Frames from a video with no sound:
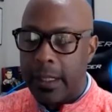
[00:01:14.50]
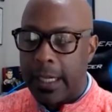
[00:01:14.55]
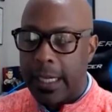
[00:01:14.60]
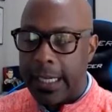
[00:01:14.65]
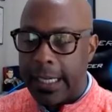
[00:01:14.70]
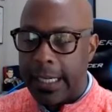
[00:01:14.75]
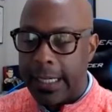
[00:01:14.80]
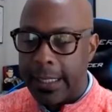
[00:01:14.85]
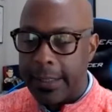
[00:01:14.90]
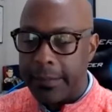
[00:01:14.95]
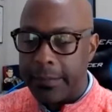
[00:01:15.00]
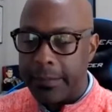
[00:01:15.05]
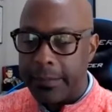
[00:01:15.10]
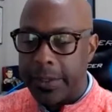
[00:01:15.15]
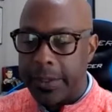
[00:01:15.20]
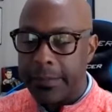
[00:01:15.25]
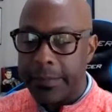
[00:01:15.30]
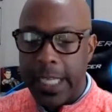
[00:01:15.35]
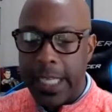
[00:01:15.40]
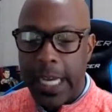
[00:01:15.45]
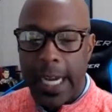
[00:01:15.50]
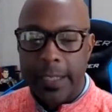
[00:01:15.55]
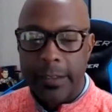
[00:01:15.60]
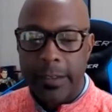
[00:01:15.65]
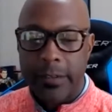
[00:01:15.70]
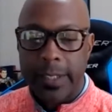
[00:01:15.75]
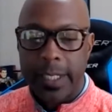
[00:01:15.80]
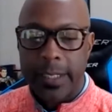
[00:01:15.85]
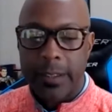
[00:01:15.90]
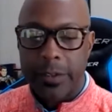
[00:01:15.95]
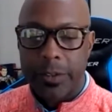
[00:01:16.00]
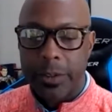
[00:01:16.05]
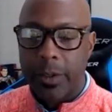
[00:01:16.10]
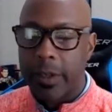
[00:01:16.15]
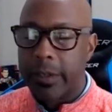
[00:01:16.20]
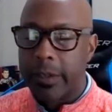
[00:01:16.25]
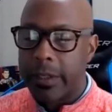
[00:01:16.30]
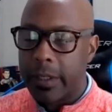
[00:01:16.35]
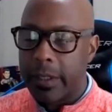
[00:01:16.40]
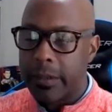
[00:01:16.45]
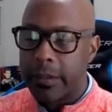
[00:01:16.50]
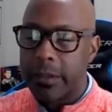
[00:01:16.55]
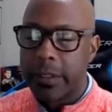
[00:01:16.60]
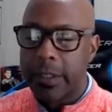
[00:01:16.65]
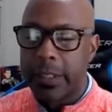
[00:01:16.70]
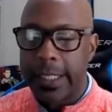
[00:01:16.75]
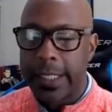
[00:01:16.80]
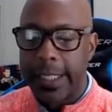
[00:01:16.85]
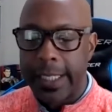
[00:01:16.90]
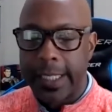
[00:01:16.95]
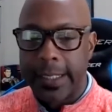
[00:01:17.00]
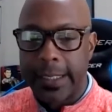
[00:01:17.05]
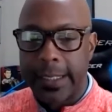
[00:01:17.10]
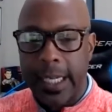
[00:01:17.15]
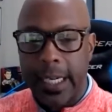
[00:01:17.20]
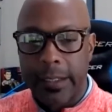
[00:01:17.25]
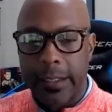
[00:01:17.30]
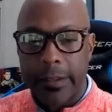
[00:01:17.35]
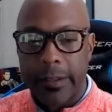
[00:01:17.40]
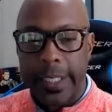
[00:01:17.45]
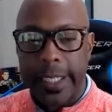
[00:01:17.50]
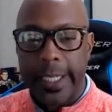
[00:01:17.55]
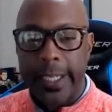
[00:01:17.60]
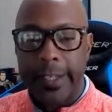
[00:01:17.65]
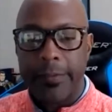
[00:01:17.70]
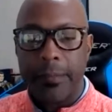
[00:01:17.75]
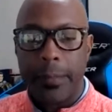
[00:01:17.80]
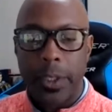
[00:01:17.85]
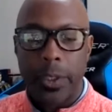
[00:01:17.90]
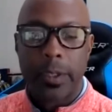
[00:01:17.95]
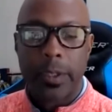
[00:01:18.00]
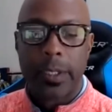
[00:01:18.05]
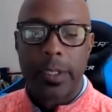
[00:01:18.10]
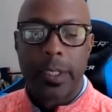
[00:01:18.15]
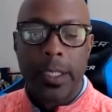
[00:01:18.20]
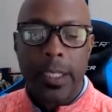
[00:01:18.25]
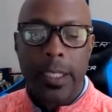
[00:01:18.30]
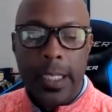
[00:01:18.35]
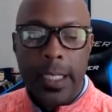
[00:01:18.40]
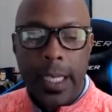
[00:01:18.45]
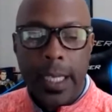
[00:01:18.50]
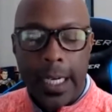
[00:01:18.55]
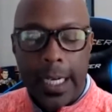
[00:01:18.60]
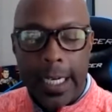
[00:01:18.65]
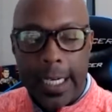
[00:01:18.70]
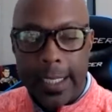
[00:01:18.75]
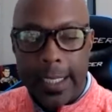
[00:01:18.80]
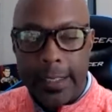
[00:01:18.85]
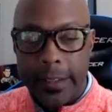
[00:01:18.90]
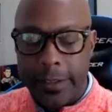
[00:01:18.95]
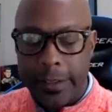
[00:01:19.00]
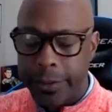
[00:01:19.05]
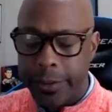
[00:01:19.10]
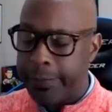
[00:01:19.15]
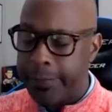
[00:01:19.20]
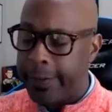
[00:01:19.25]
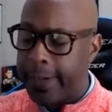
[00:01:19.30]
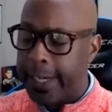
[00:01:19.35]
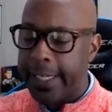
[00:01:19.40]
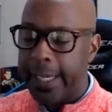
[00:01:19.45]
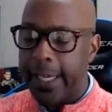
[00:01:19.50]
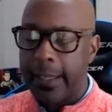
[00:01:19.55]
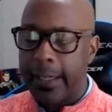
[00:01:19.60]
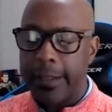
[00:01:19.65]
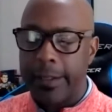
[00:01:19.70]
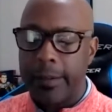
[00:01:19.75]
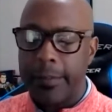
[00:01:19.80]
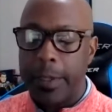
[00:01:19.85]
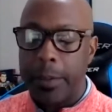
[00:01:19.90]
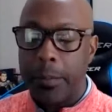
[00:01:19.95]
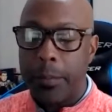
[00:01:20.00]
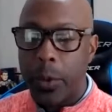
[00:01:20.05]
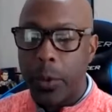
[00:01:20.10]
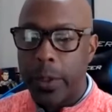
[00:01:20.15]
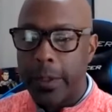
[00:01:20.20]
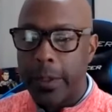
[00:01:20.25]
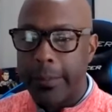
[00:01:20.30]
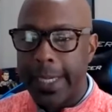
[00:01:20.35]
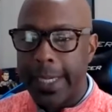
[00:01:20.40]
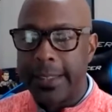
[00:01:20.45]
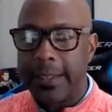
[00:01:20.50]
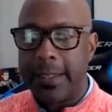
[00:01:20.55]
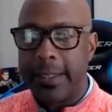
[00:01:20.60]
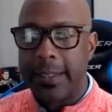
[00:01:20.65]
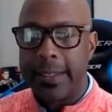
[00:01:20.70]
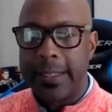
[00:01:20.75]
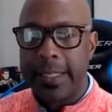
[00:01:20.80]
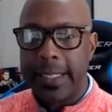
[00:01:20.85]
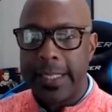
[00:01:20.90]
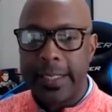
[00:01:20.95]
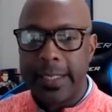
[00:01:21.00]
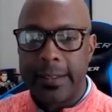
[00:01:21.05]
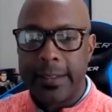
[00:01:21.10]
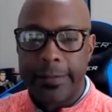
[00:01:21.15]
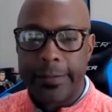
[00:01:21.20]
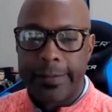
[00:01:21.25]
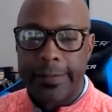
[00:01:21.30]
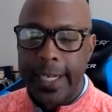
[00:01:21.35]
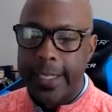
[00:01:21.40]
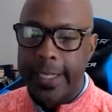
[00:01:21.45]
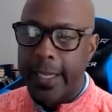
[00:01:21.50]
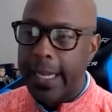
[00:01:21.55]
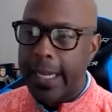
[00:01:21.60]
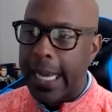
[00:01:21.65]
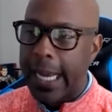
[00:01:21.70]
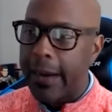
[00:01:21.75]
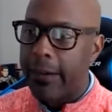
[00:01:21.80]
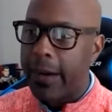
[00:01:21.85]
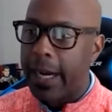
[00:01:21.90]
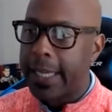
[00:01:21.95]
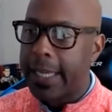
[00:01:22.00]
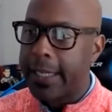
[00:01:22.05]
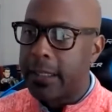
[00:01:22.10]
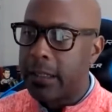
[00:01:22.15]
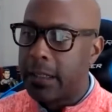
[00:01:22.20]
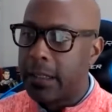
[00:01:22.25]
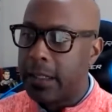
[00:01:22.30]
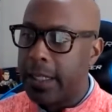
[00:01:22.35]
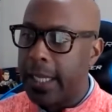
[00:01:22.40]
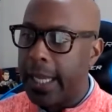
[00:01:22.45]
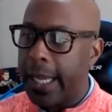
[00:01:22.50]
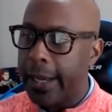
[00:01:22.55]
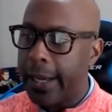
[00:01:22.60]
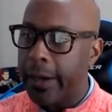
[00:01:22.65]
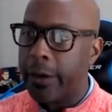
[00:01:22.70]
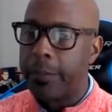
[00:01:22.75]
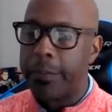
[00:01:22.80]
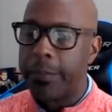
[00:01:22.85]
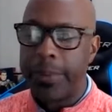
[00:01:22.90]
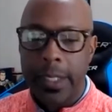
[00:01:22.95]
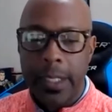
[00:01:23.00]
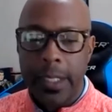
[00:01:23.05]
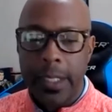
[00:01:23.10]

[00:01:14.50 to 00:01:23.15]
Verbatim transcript: um, some doctors at the sarcoidosis clinic, Dr. Dave Moller, uh, to just find out a little bit more about the disease, to find out how I could help